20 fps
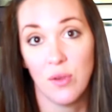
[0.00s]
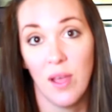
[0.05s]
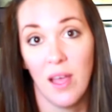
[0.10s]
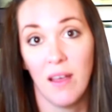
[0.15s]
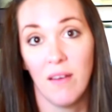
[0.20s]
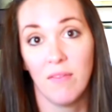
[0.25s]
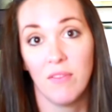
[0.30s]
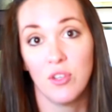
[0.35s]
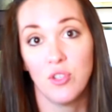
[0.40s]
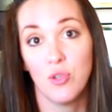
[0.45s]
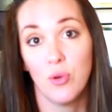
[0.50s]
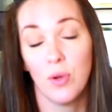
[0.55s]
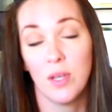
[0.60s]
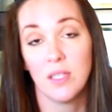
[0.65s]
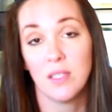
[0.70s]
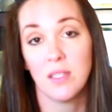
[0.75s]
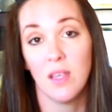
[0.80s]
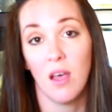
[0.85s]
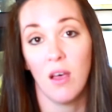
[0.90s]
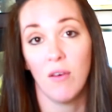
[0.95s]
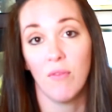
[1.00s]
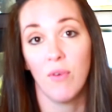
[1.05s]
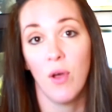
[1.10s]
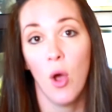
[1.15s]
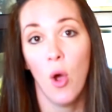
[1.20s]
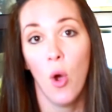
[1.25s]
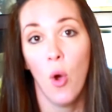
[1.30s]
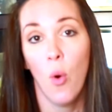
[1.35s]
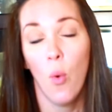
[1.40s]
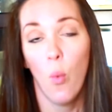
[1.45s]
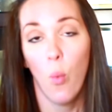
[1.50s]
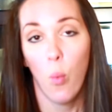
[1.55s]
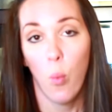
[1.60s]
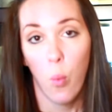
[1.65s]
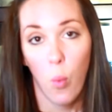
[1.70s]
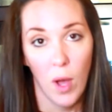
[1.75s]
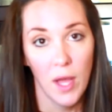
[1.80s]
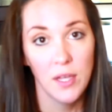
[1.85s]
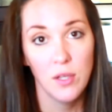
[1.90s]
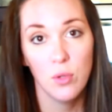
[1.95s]
You have the choice of
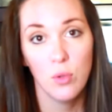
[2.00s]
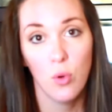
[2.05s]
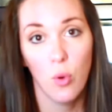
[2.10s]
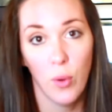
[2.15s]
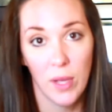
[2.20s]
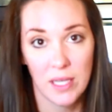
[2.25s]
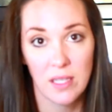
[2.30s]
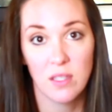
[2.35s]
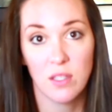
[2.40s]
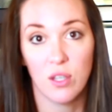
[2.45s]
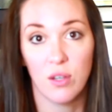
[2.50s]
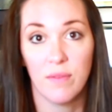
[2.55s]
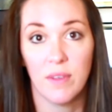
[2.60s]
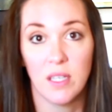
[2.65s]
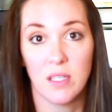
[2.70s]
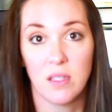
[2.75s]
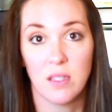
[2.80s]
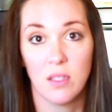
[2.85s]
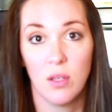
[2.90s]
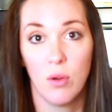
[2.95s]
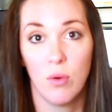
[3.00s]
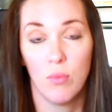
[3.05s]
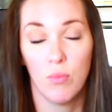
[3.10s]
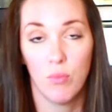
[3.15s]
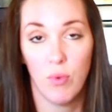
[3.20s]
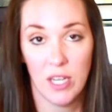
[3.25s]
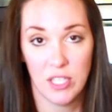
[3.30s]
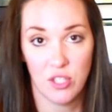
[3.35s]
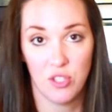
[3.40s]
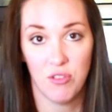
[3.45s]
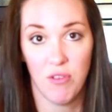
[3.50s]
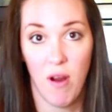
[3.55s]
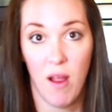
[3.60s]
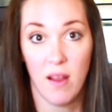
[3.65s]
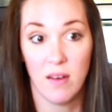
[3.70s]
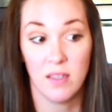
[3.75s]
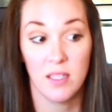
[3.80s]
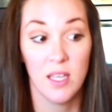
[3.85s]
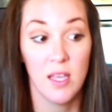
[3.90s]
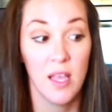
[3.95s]
one quick service
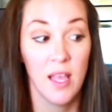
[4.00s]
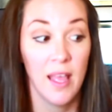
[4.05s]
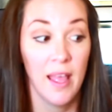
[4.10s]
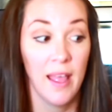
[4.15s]
restaurant.